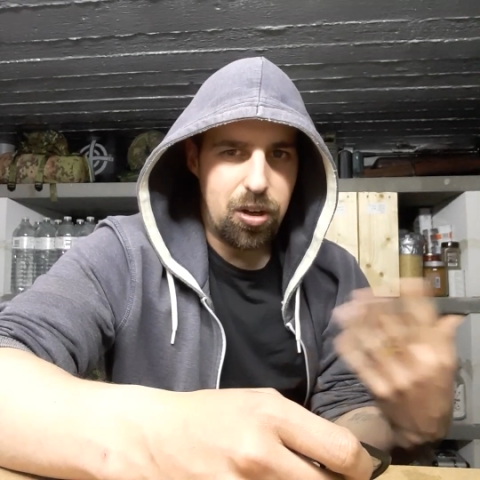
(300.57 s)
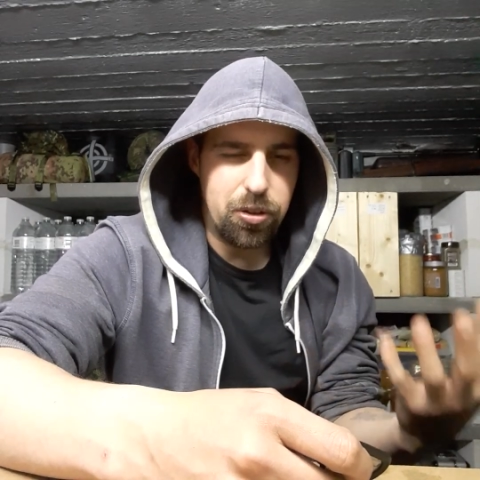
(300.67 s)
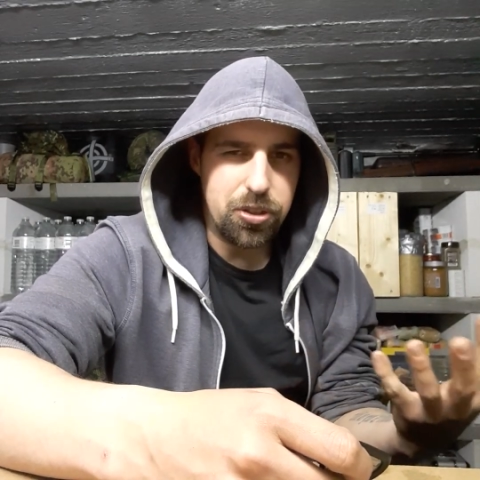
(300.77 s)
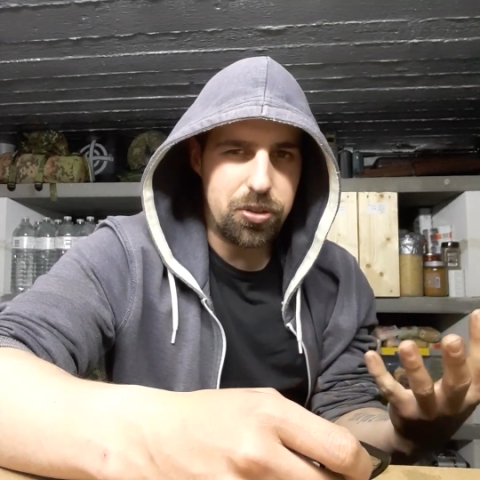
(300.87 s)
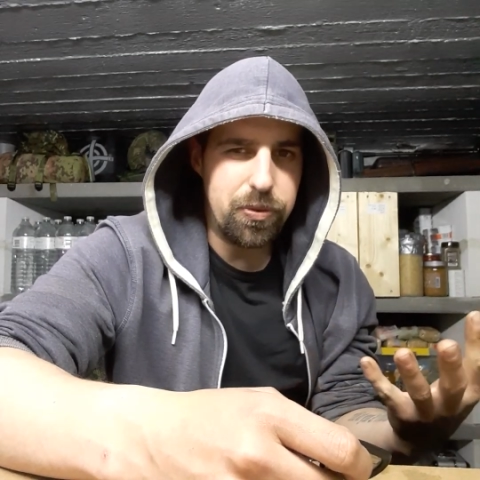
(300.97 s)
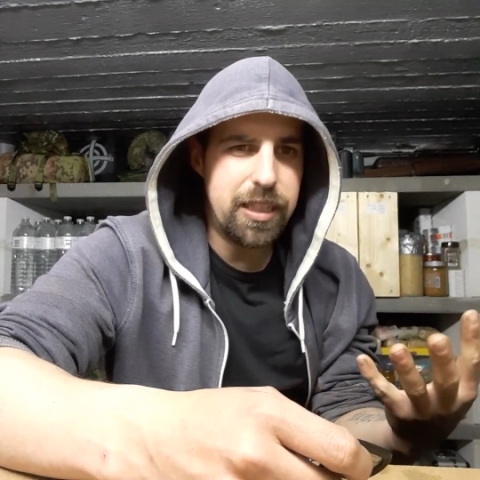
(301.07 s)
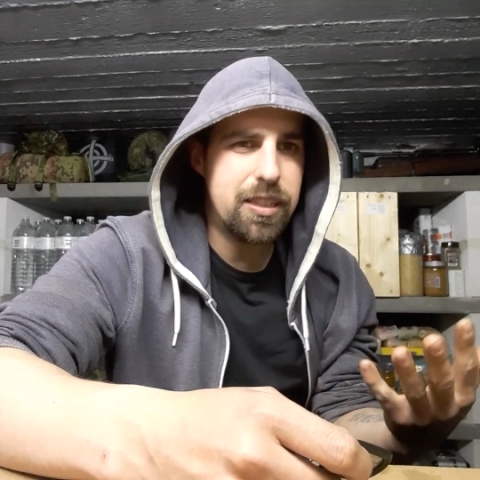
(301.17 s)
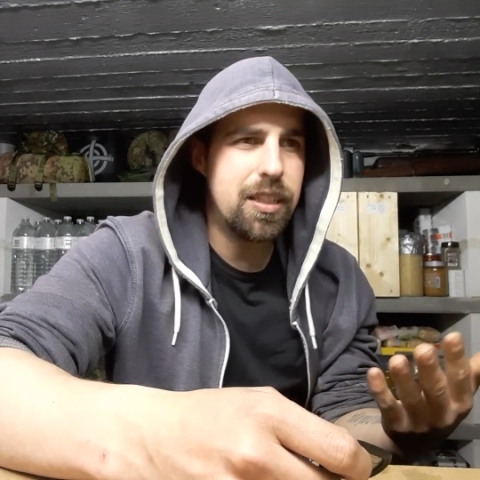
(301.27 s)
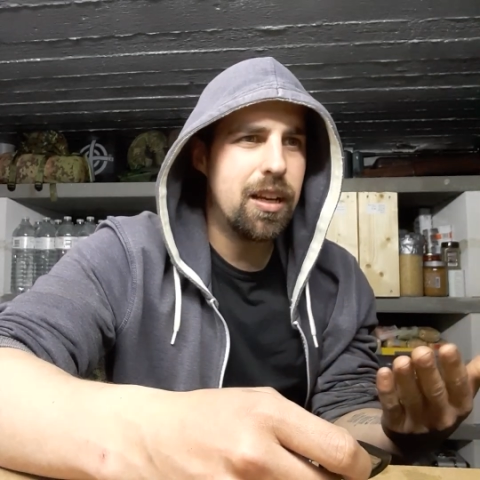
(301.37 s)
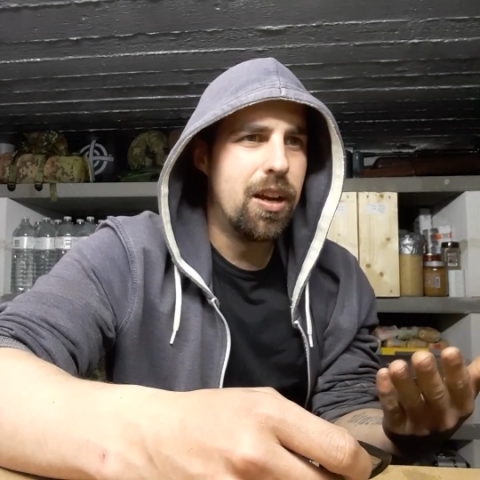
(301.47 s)
on the
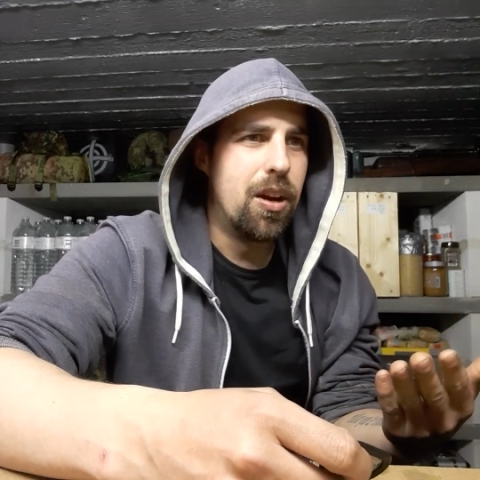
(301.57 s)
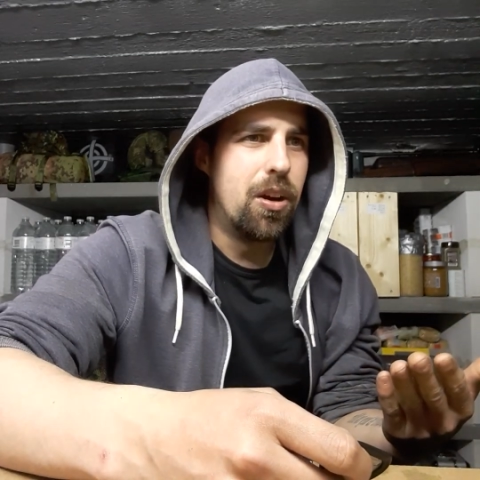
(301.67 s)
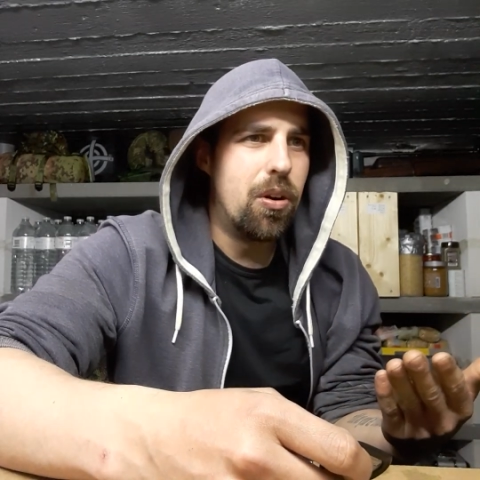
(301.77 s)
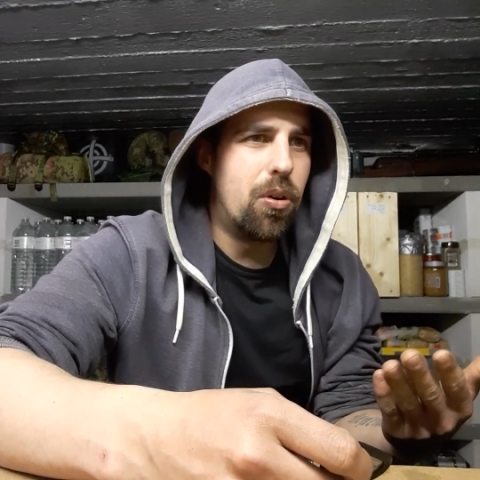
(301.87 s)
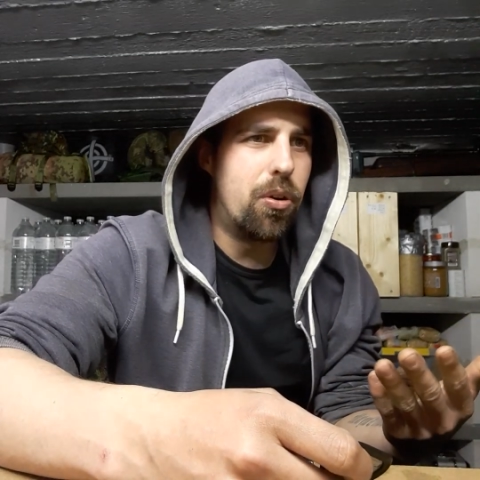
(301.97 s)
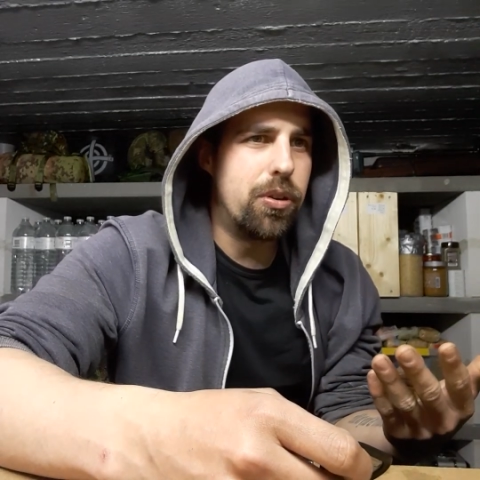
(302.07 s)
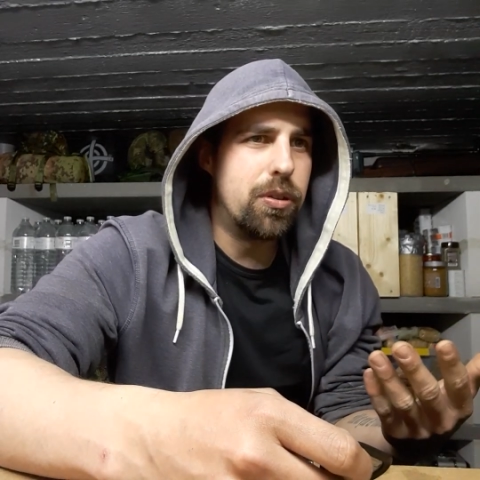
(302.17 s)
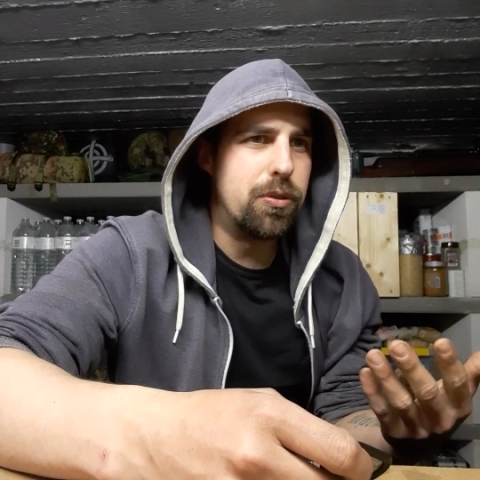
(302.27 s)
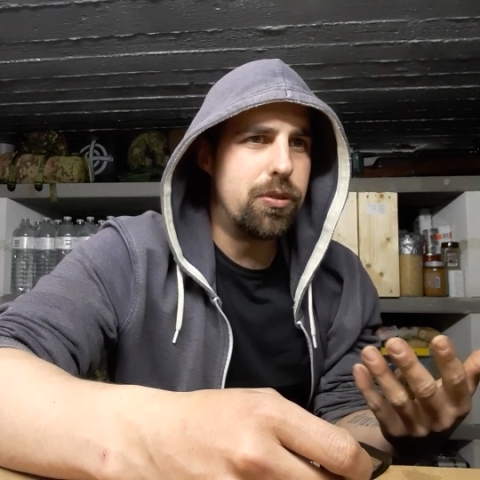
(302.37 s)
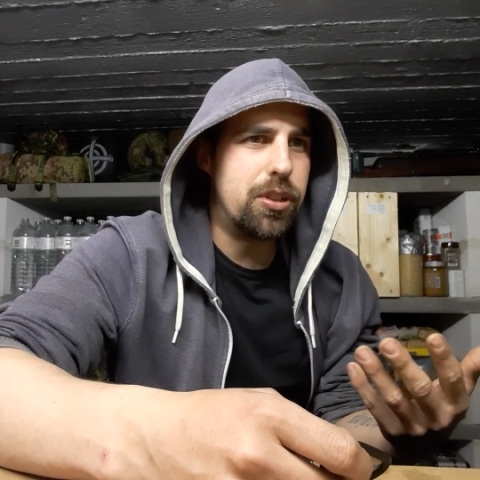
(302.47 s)
street, or
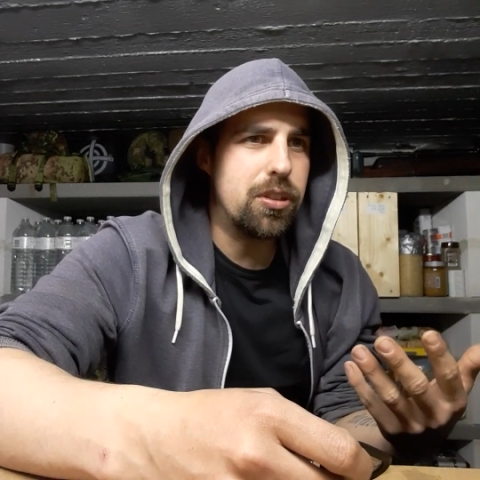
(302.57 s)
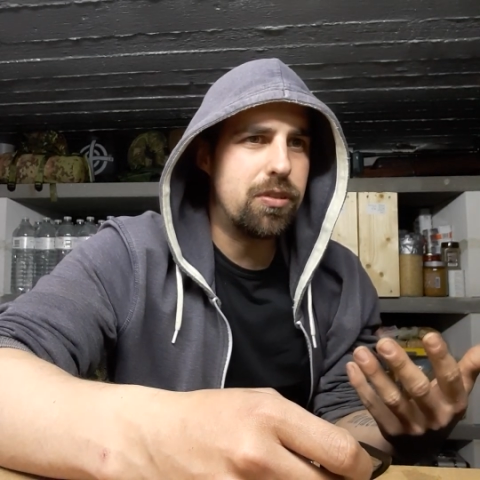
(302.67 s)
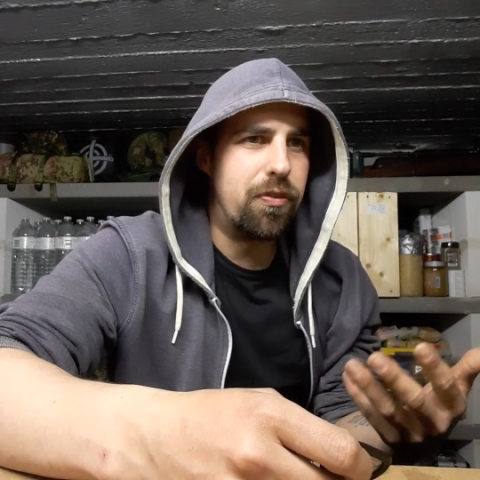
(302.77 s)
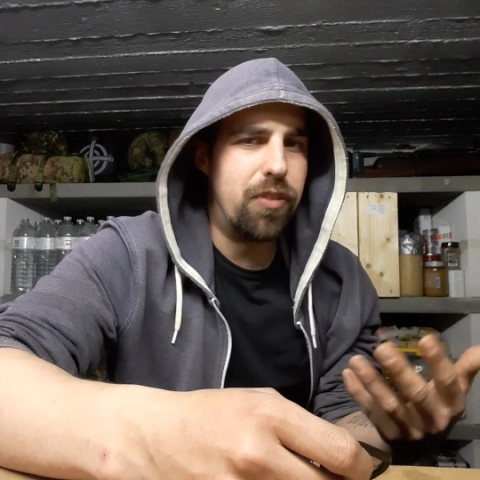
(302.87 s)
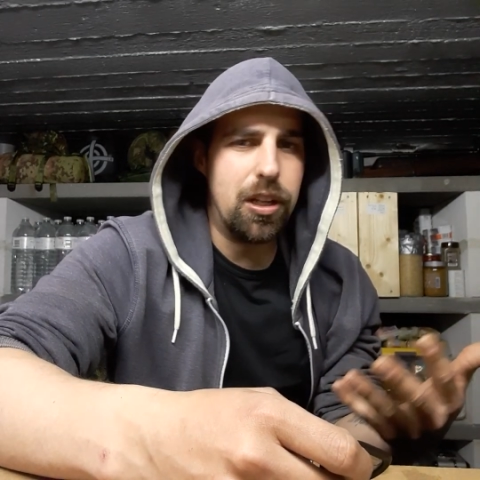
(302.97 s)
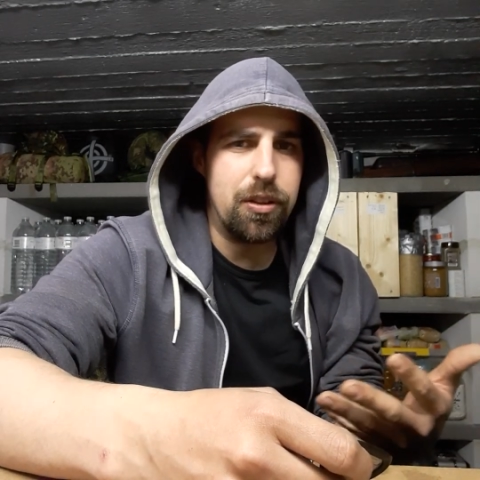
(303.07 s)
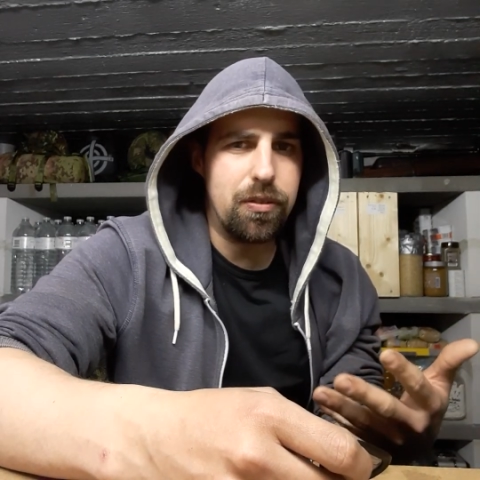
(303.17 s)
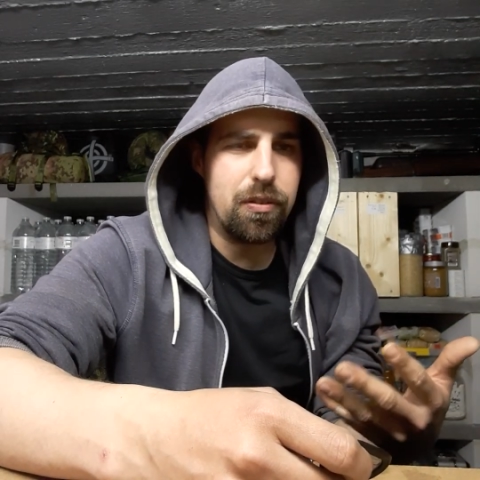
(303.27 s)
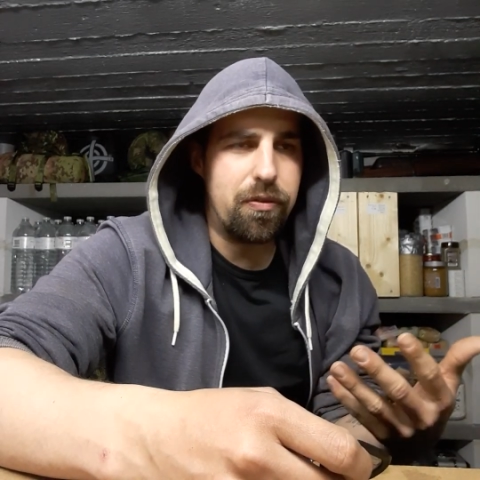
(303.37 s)
you're just fallen